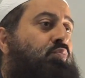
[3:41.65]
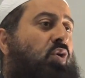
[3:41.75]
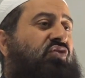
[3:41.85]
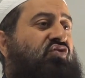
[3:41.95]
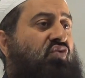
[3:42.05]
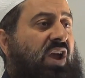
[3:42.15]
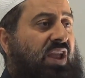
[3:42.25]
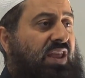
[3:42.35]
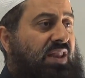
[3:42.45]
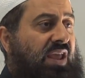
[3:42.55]

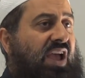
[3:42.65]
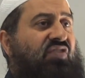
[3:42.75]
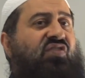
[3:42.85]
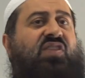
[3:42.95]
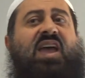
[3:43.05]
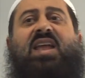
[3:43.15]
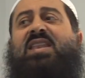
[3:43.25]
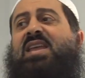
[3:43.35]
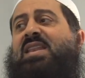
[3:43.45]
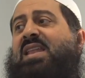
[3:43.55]
prostrating and
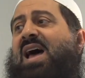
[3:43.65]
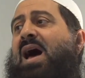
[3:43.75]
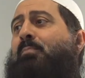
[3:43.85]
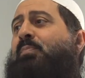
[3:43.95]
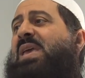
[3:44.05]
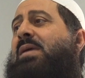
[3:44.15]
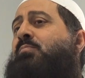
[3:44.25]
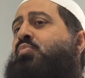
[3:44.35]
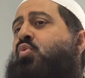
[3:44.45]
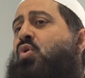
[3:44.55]
standing up
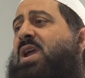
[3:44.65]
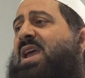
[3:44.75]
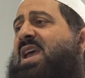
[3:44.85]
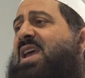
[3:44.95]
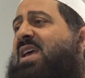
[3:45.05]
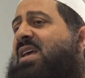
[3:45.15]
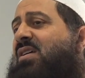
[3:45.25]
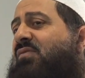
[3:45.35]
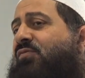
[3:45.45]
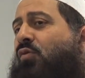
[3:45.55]
in prayer
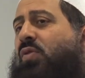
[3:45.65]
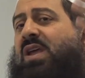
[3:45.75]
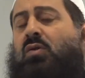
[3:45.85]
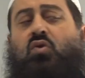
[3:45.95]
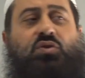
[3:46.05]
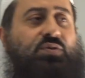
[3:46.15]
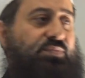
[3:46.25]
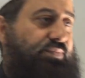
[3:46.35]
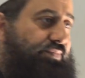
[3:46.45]
for their Lord.